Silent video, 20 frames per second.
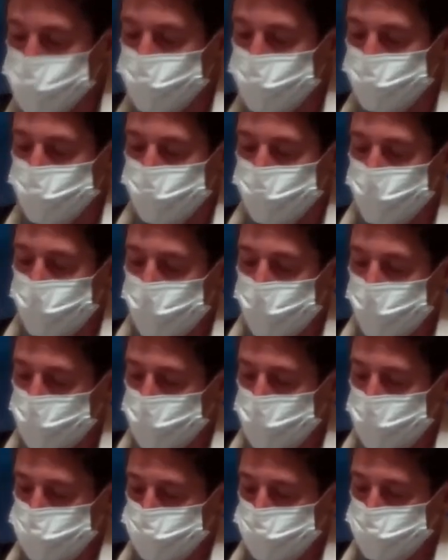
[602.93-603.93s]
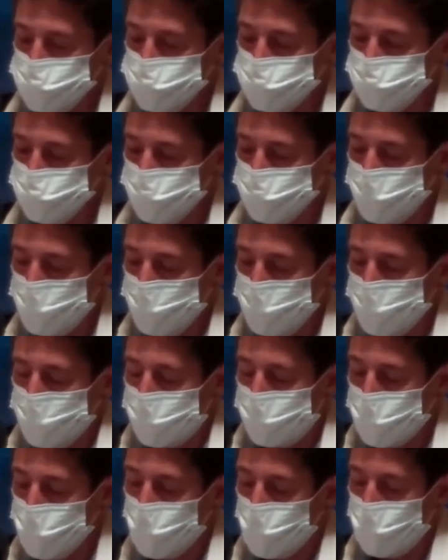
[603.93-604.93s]
ask them for help.
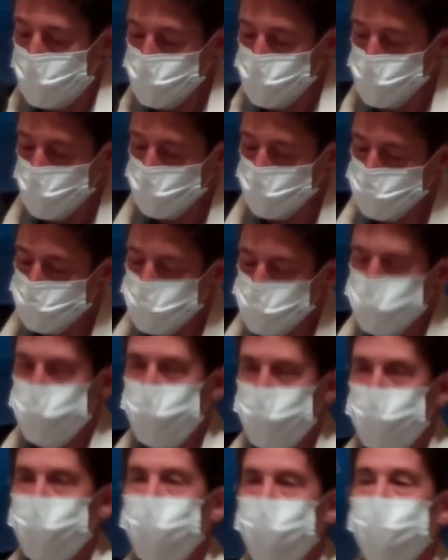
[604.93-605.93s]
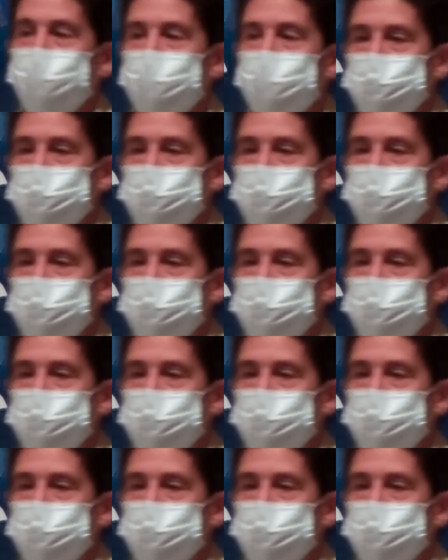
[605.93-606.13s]
our wise ones, our